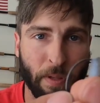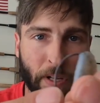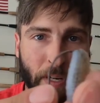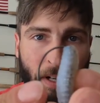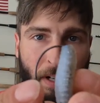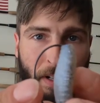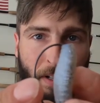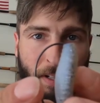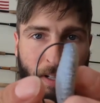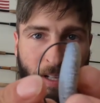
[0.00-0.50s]

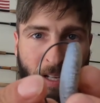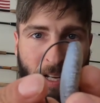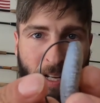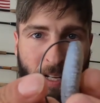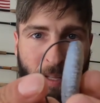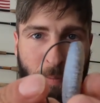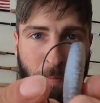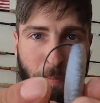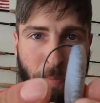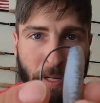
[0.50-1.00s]
there to
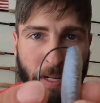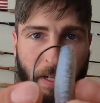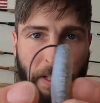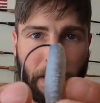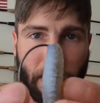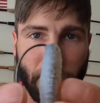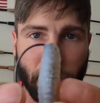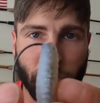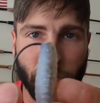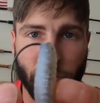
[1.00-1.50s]
kind of the bend of
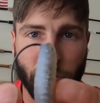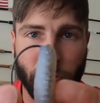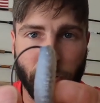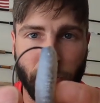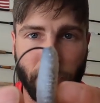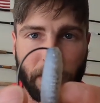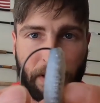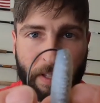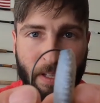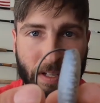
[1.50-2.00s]
that hook
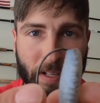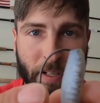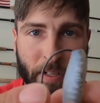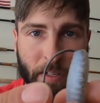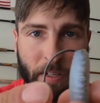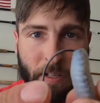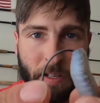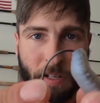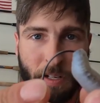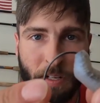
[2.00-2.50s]
right
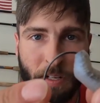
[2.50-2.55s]
there.